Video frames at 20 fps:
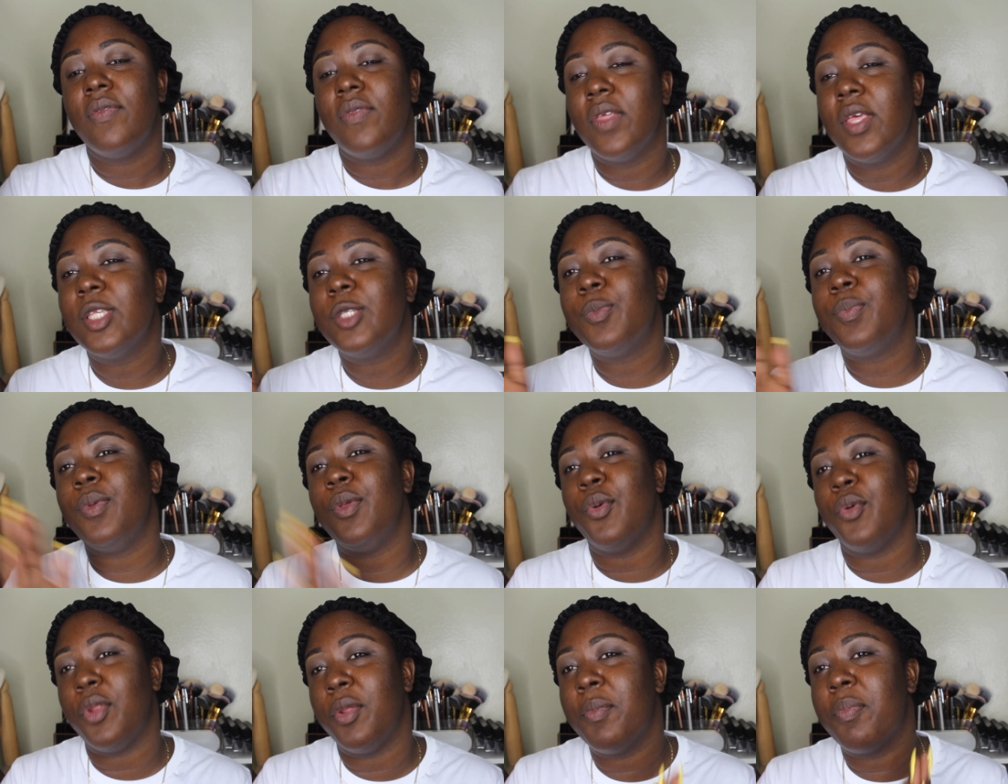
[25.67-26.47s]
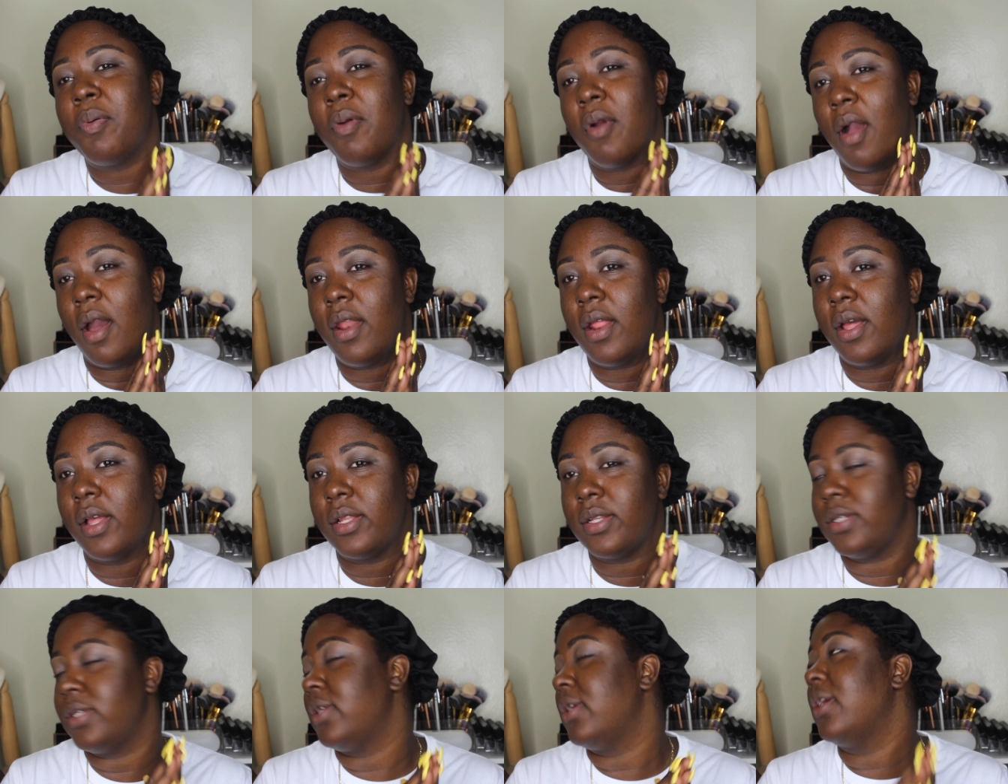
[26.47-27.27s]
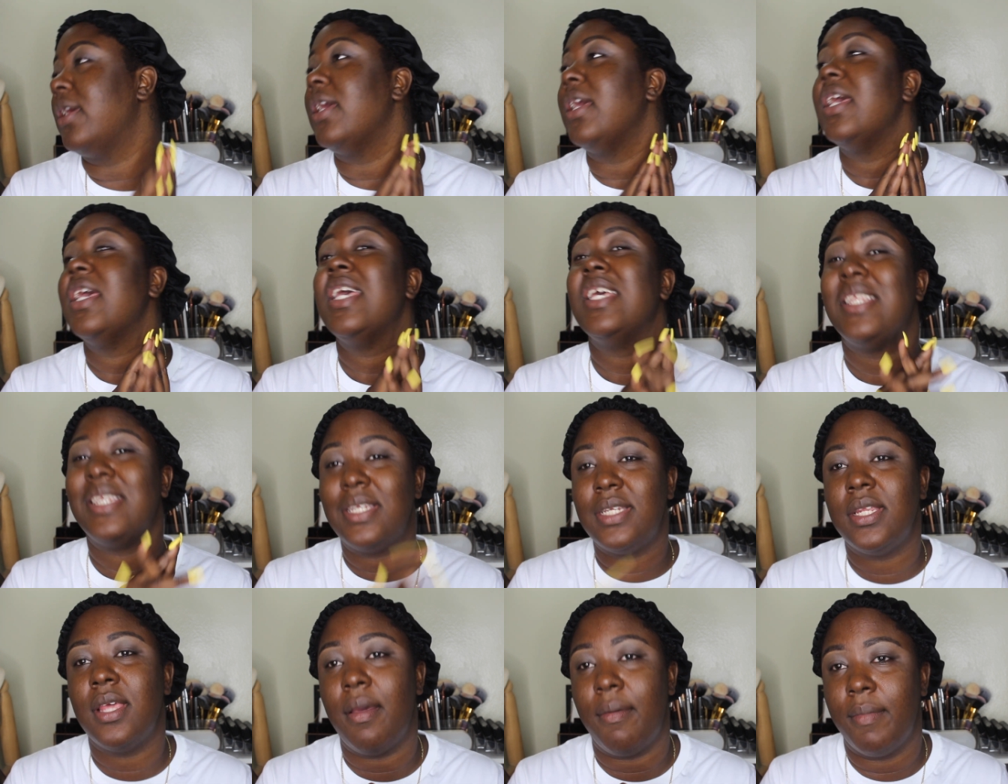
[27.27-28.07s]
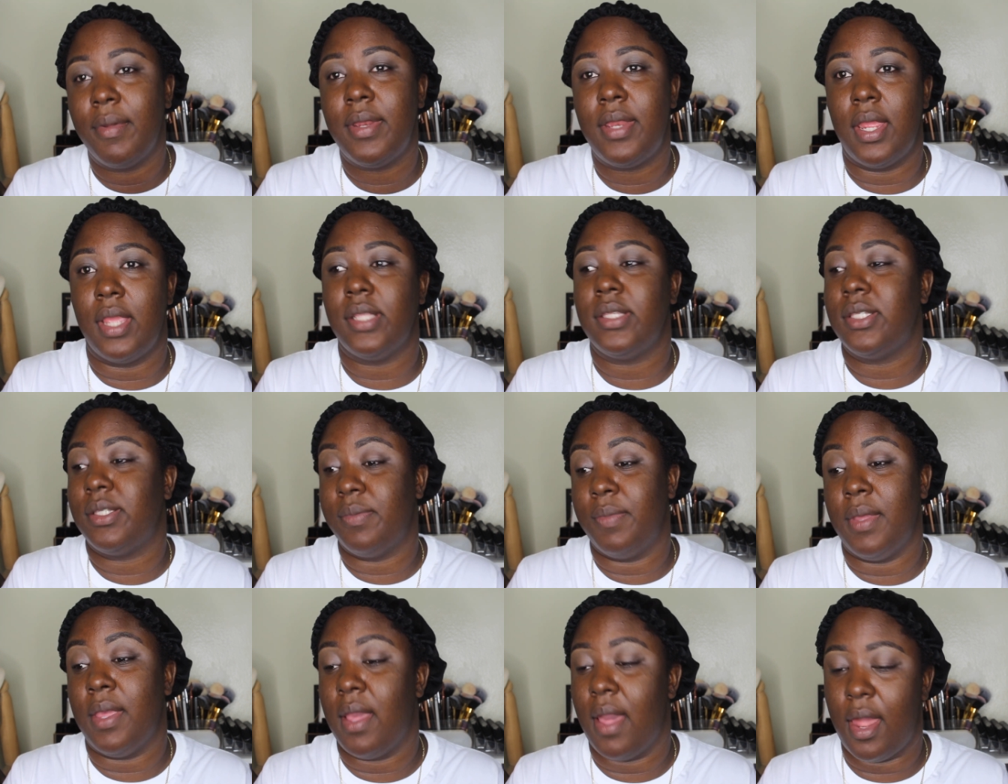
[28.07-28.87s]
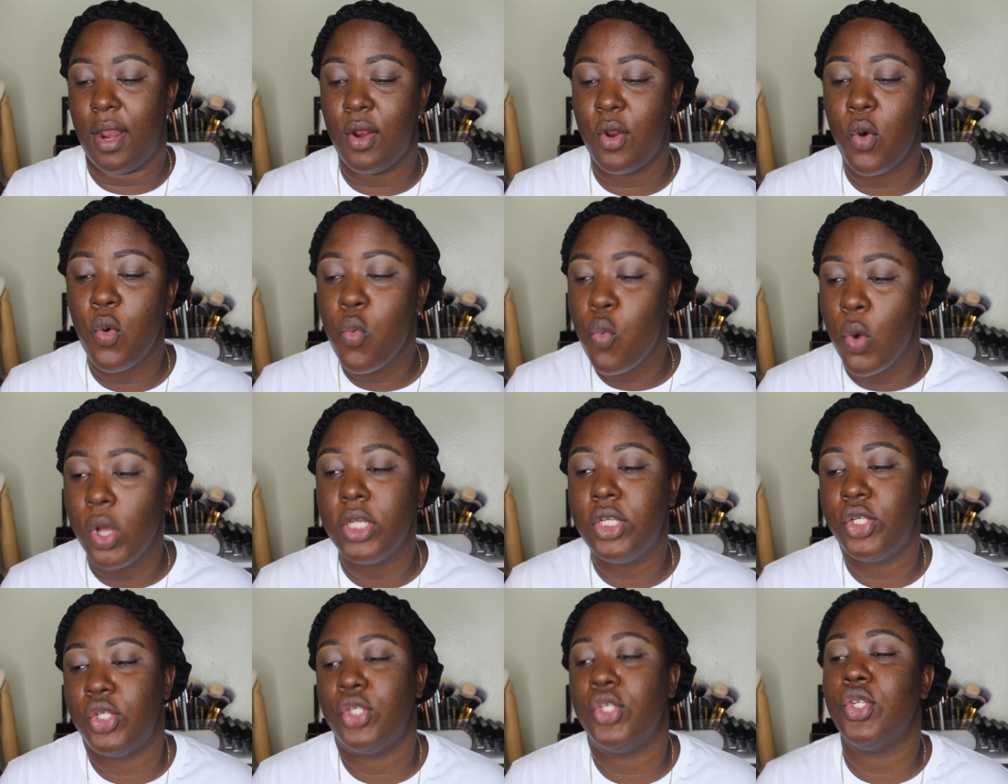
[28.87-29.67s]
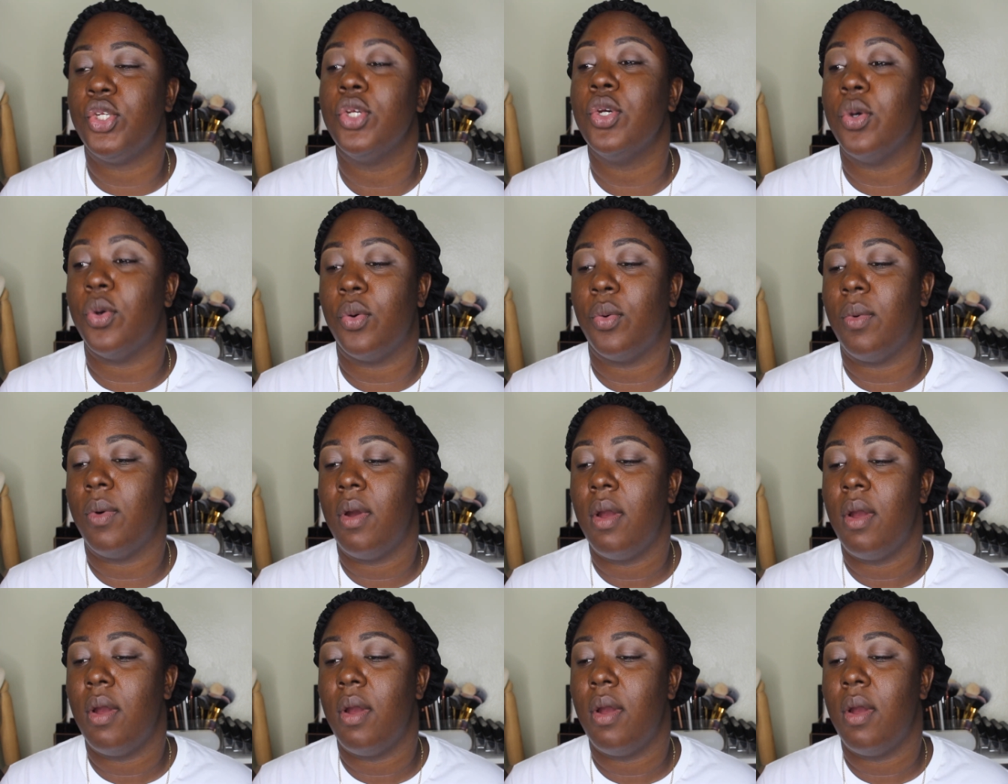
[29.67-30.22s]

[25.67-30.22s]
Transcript: this beauty product intimidates me. I don't know what to do.